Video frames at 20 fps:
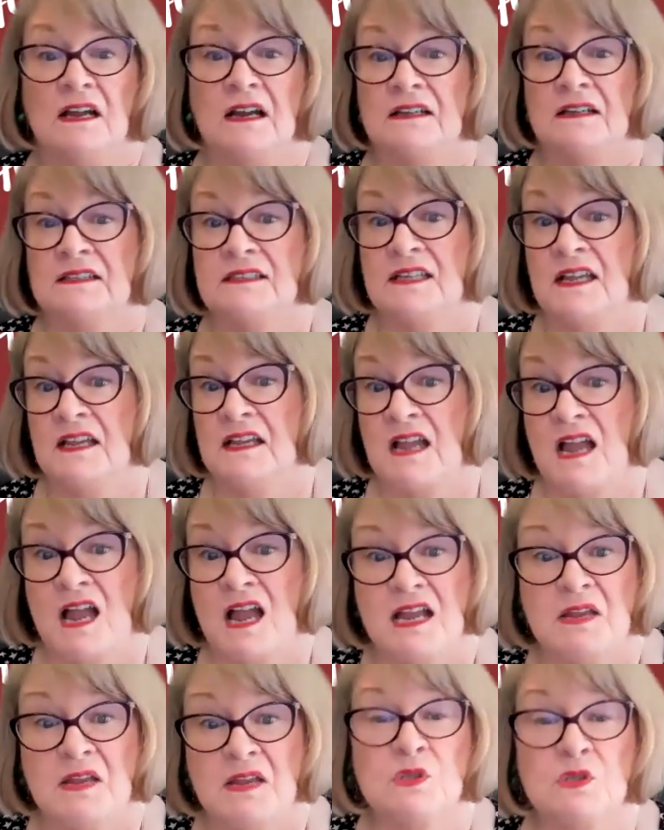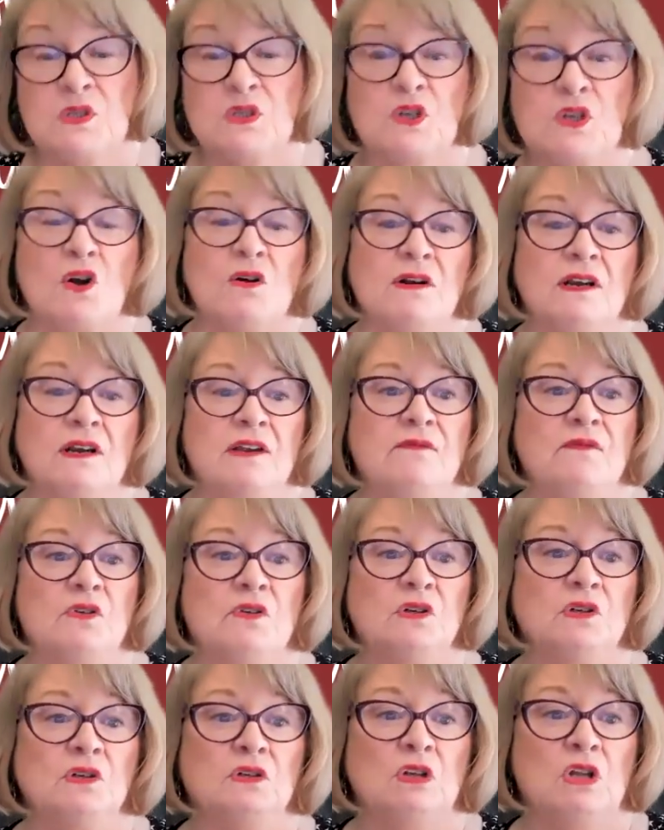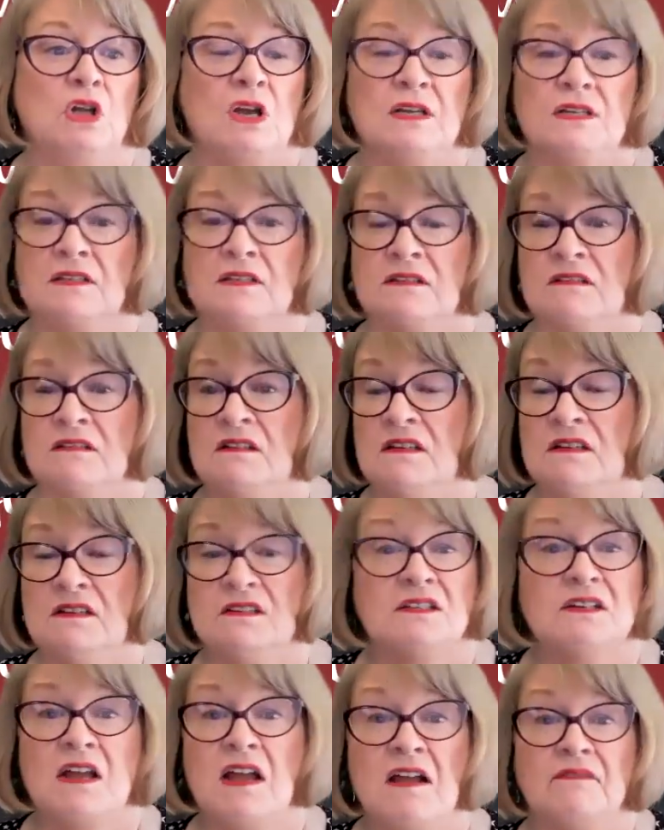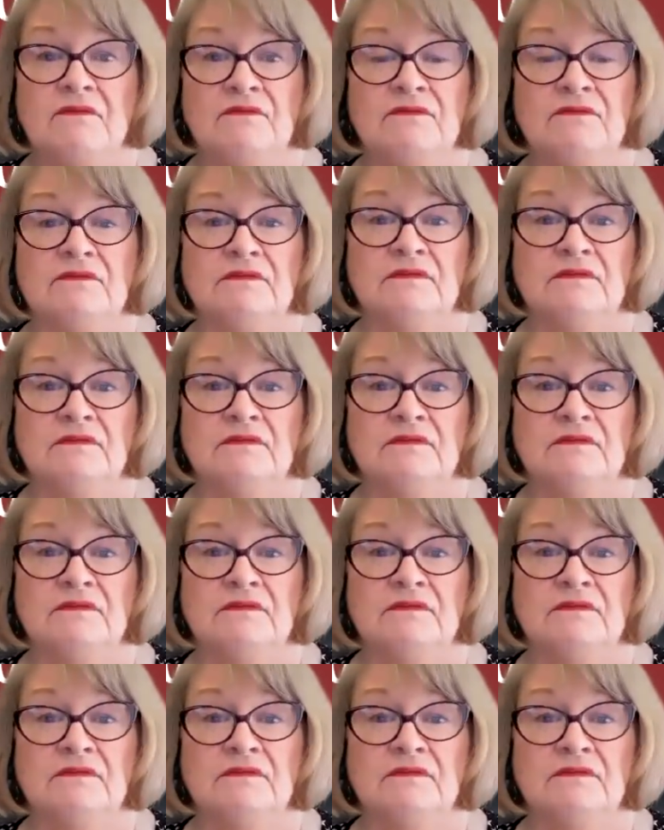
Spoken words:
saying, I am sorry for your loss is enough.